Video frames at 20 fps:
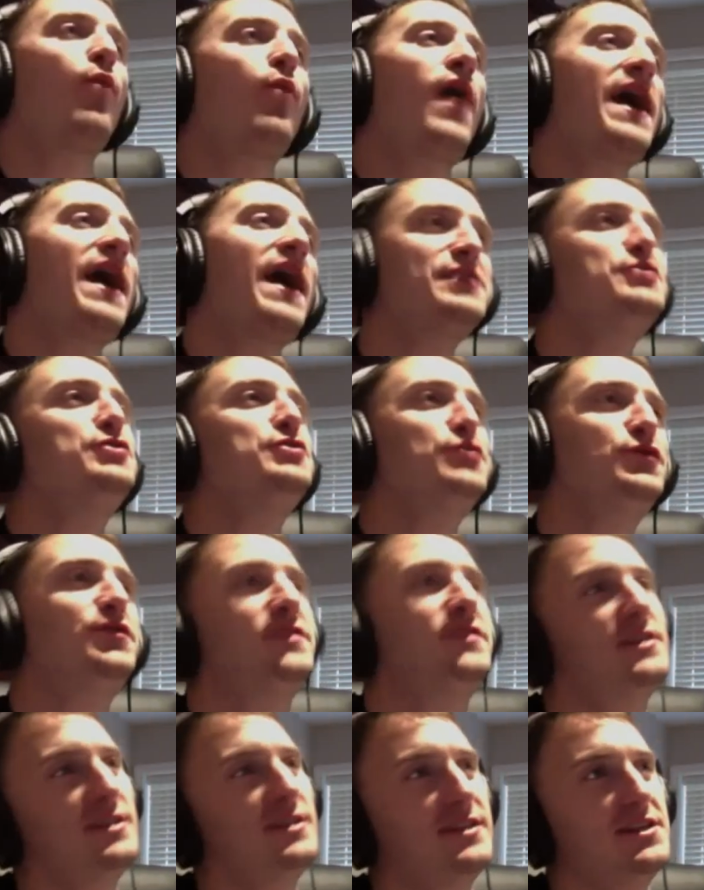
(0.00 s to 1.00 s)
why do you
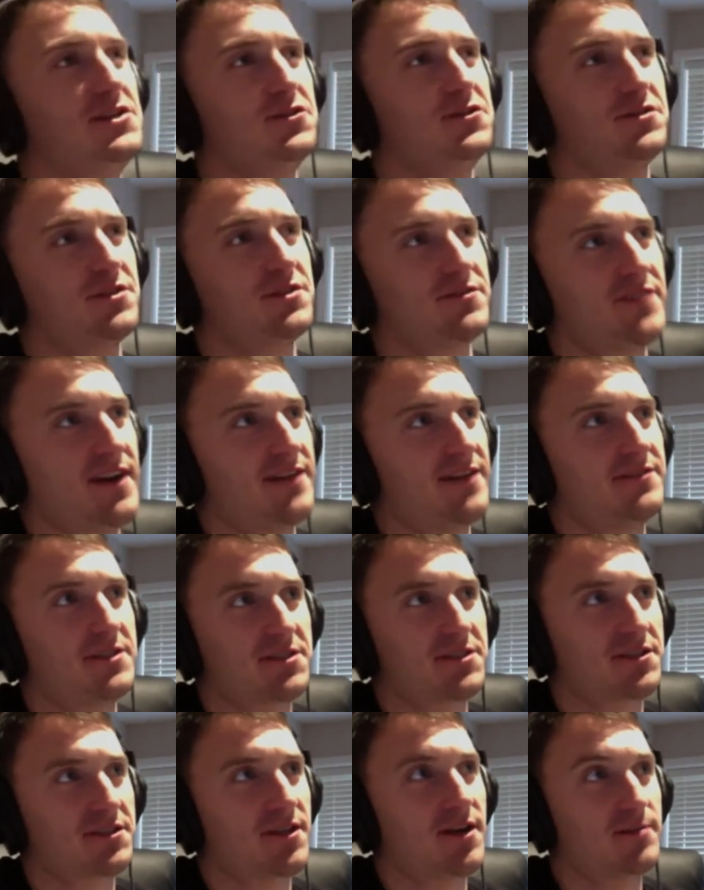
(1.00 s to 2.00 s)
think that you survived
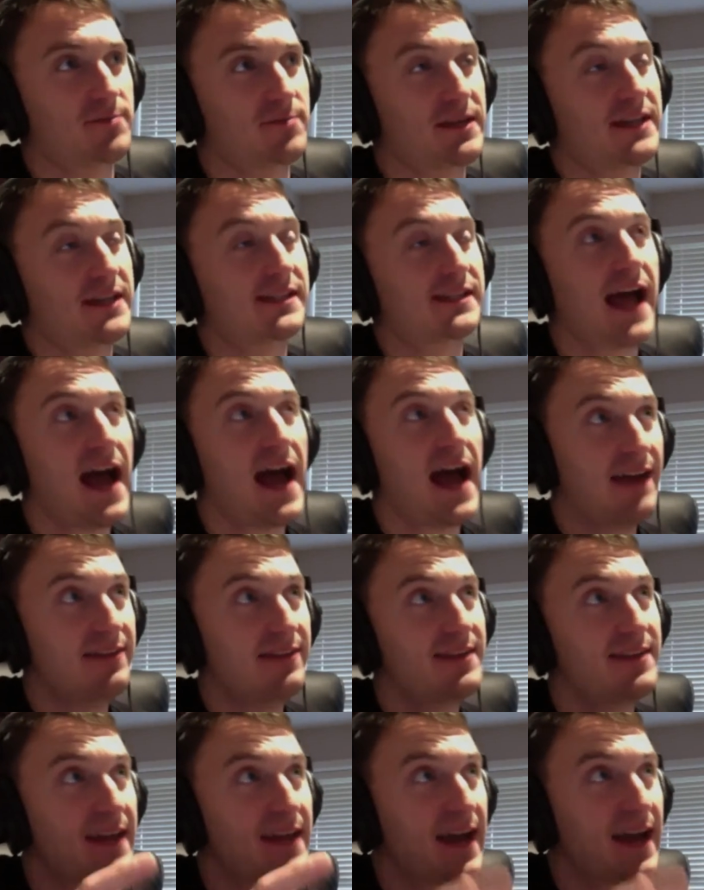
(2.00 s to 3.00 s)
this long? Because I
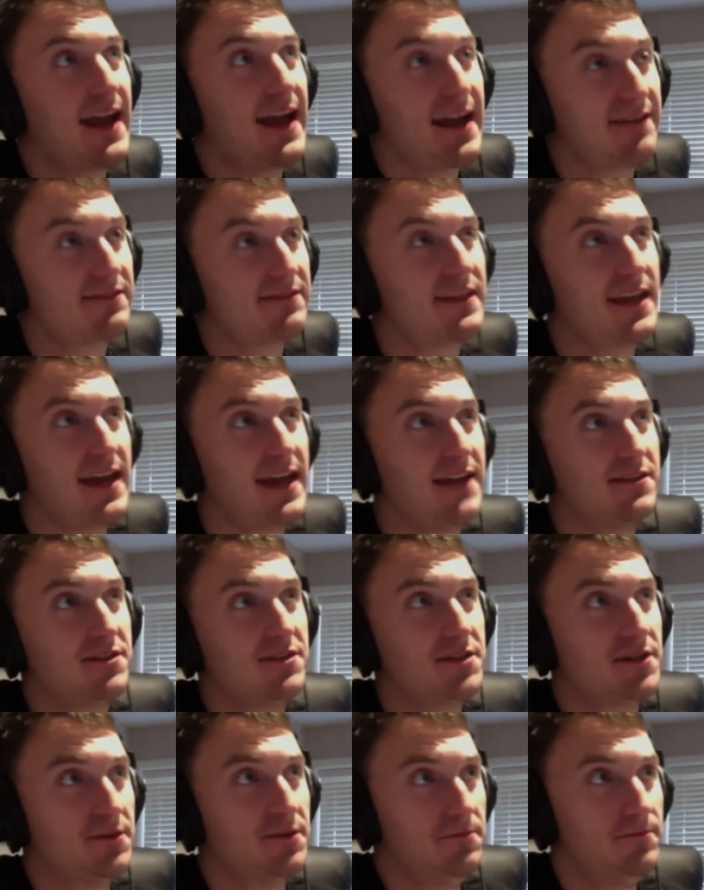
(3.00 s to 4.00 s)
think I have the
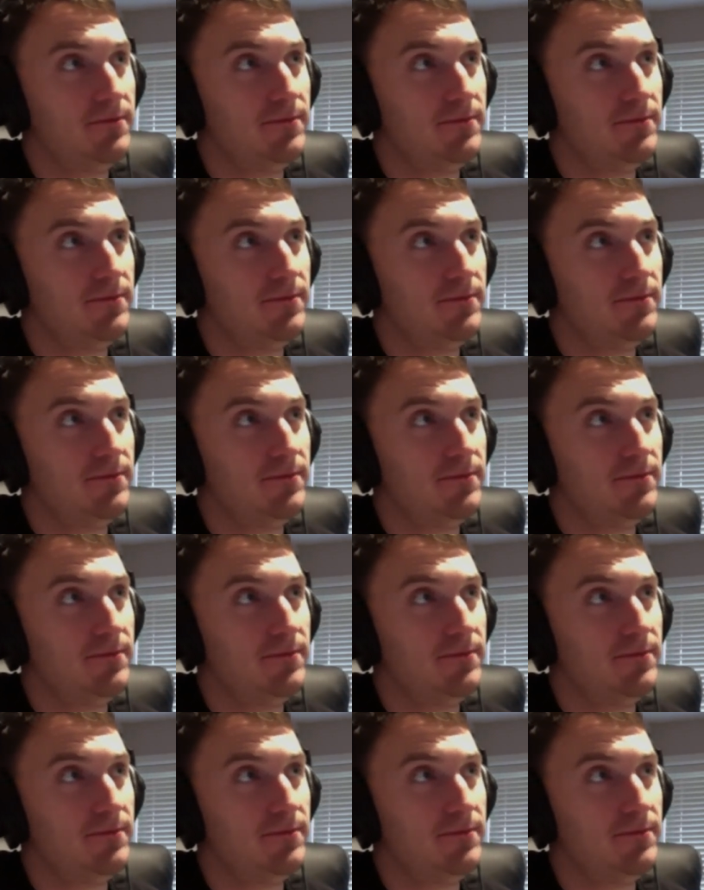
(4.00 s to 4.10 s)
answer